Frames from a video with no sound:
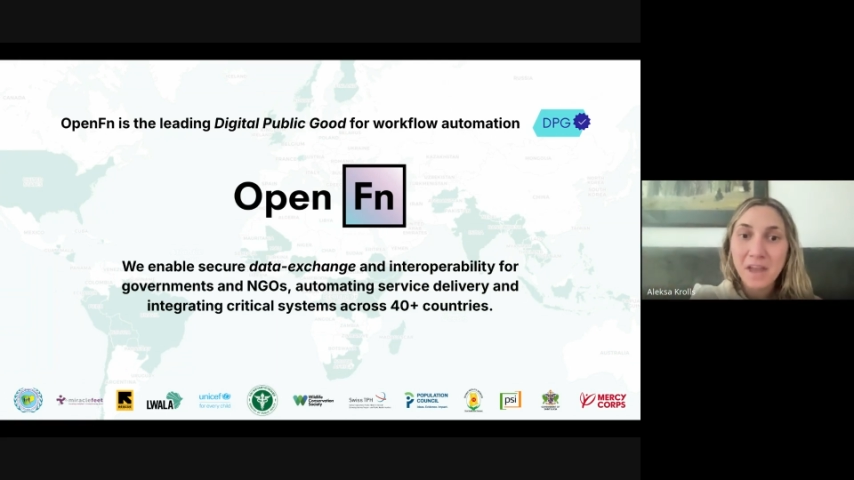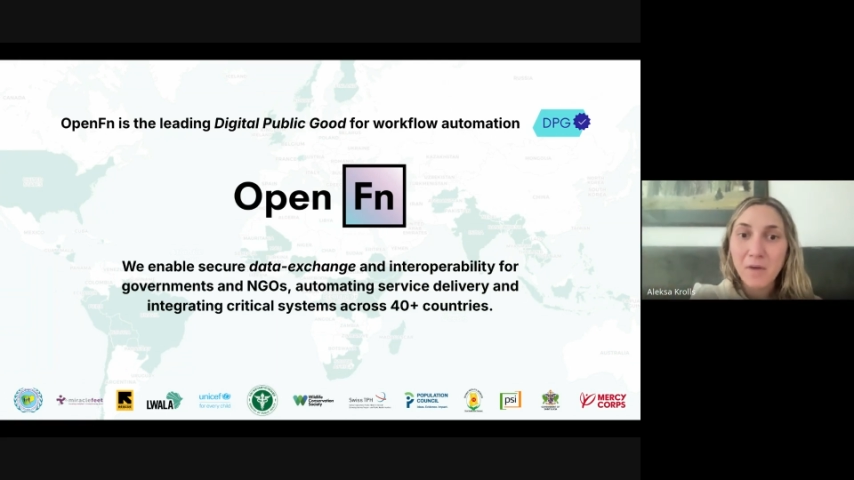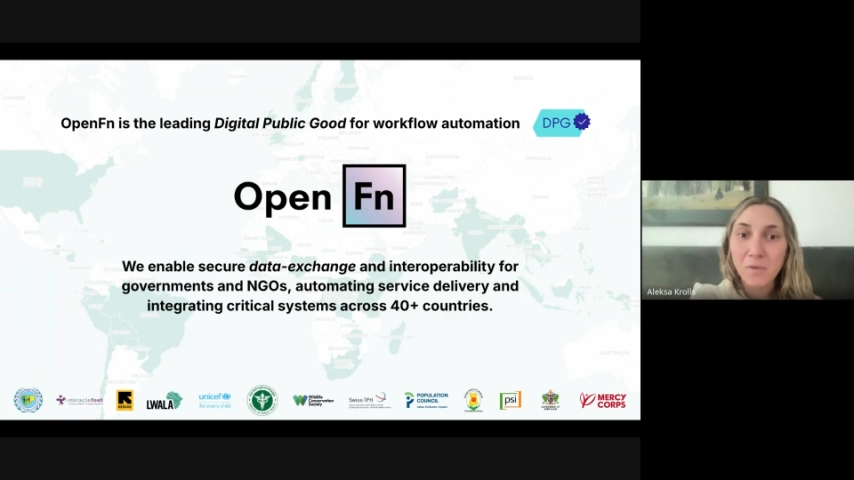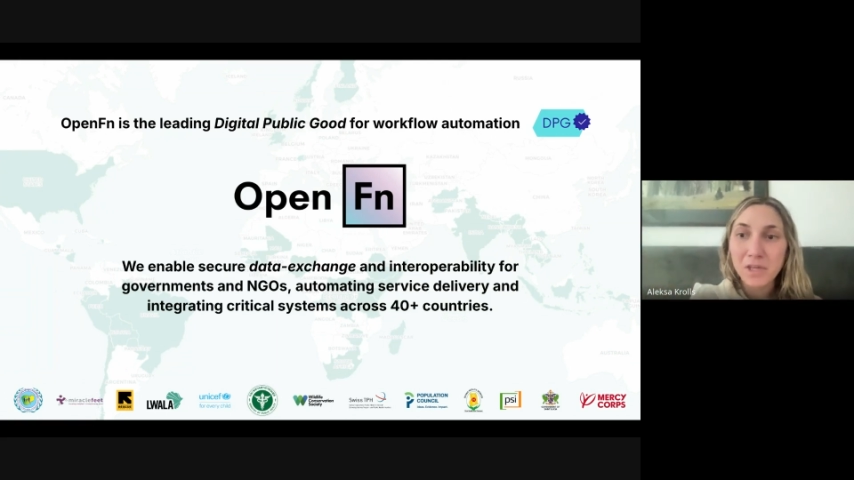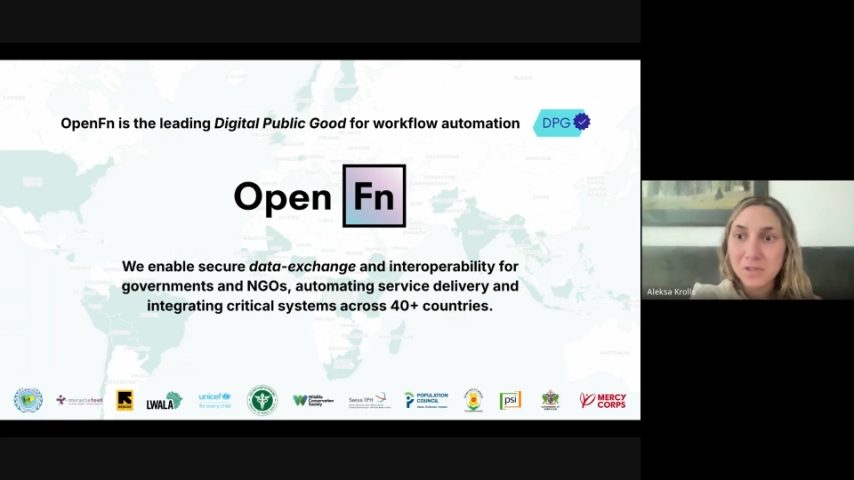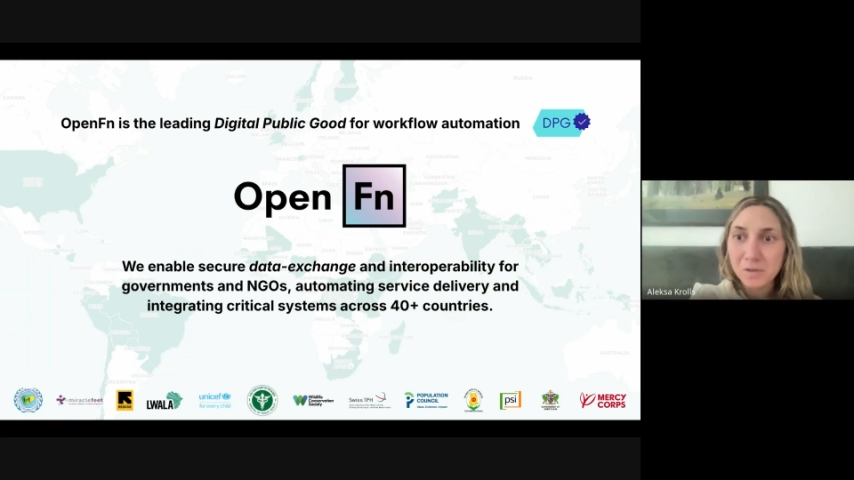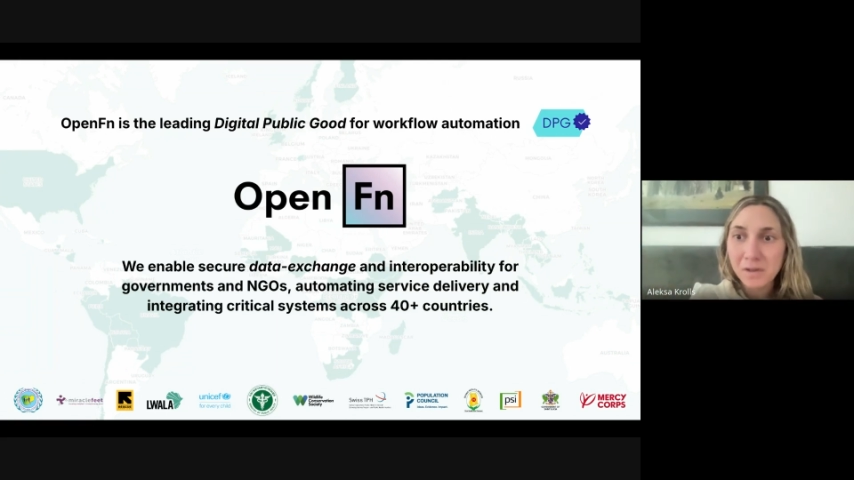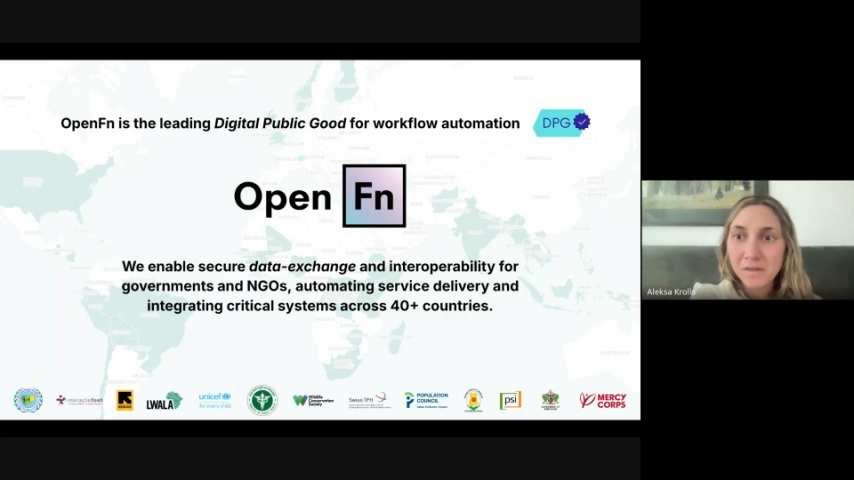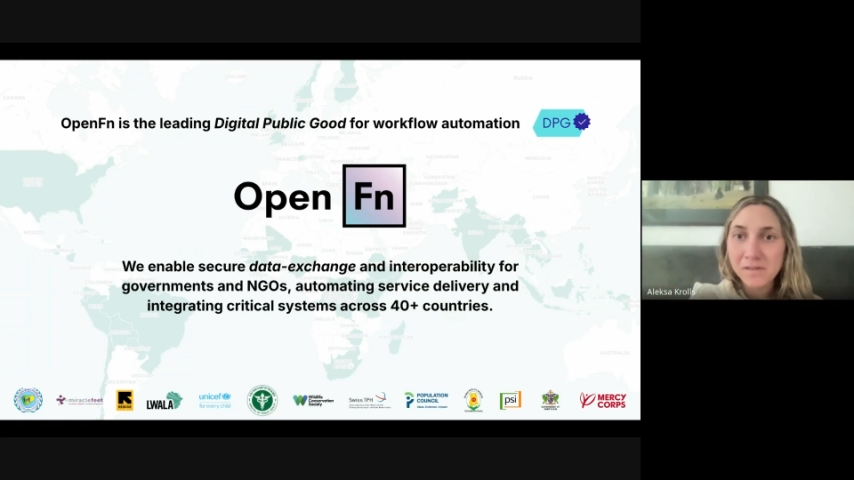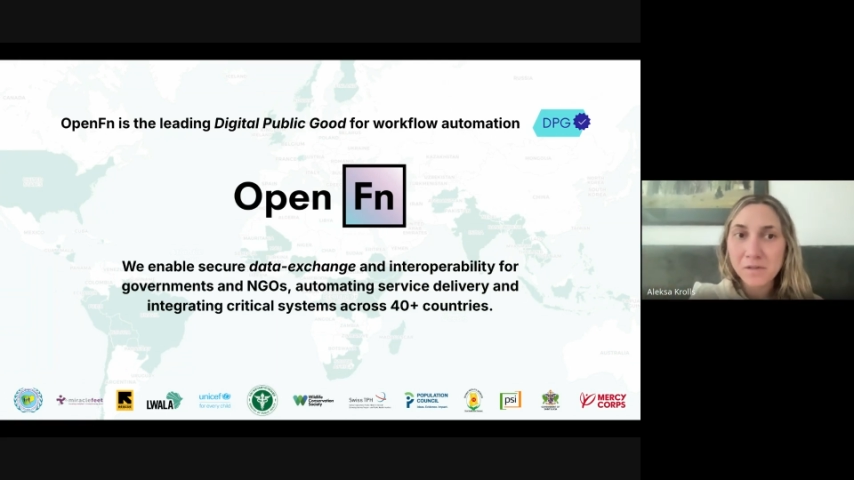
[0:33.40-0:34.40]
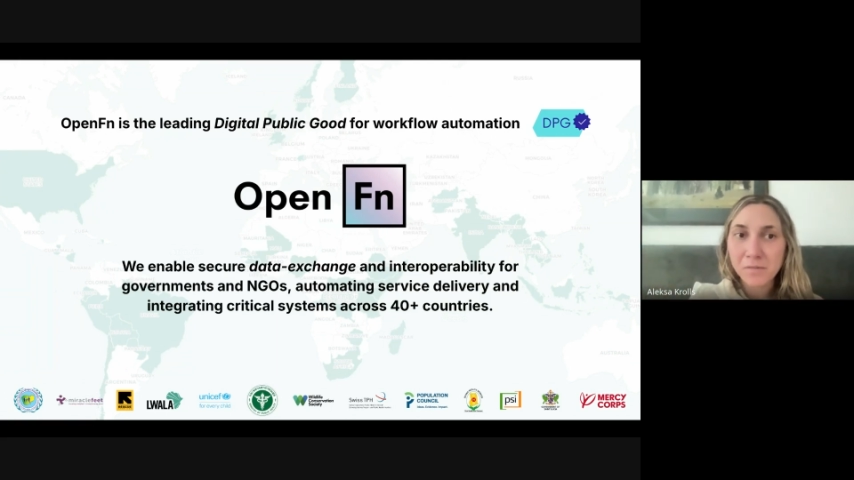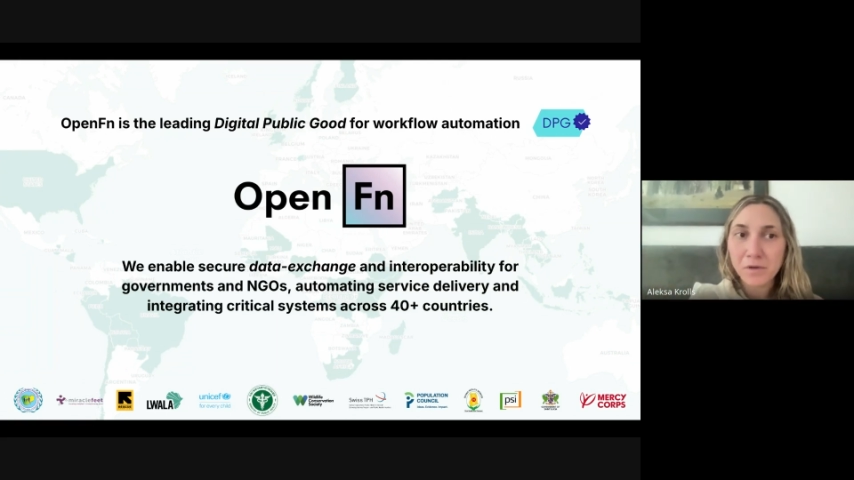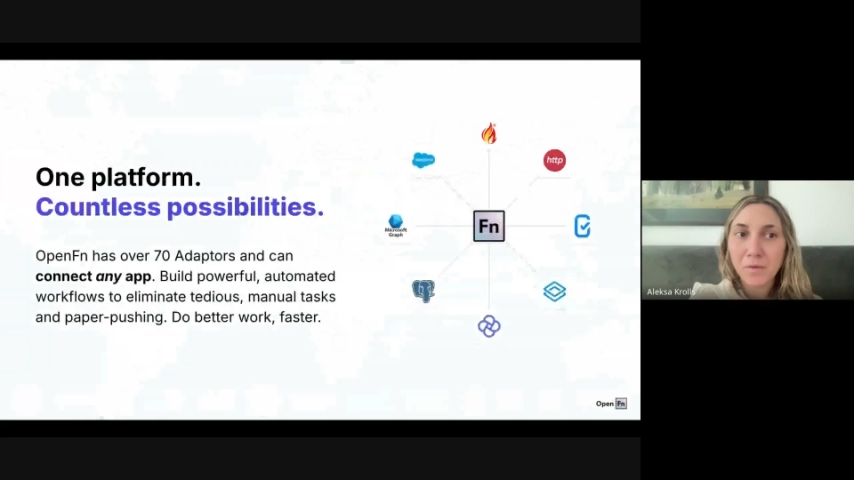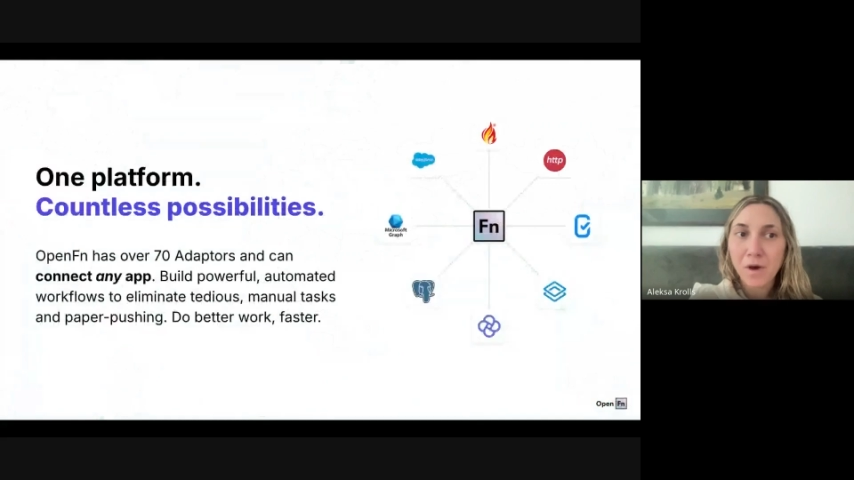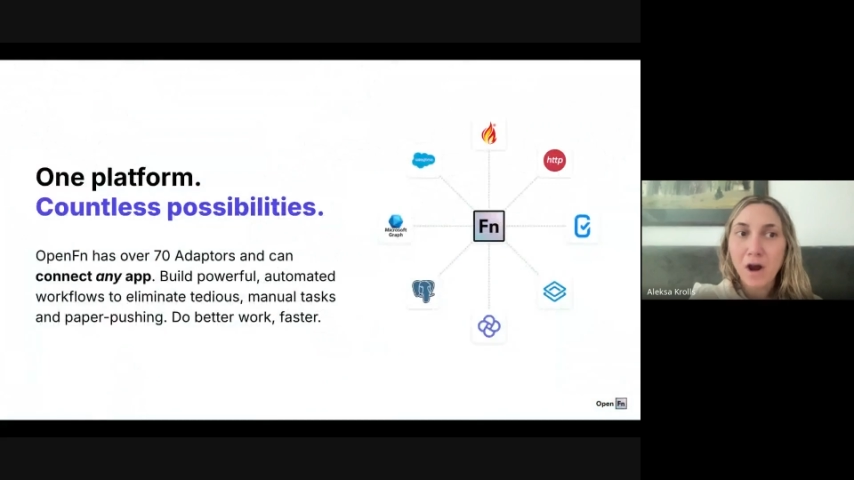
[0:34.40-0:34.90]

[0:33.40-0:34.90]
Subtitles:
And we do this through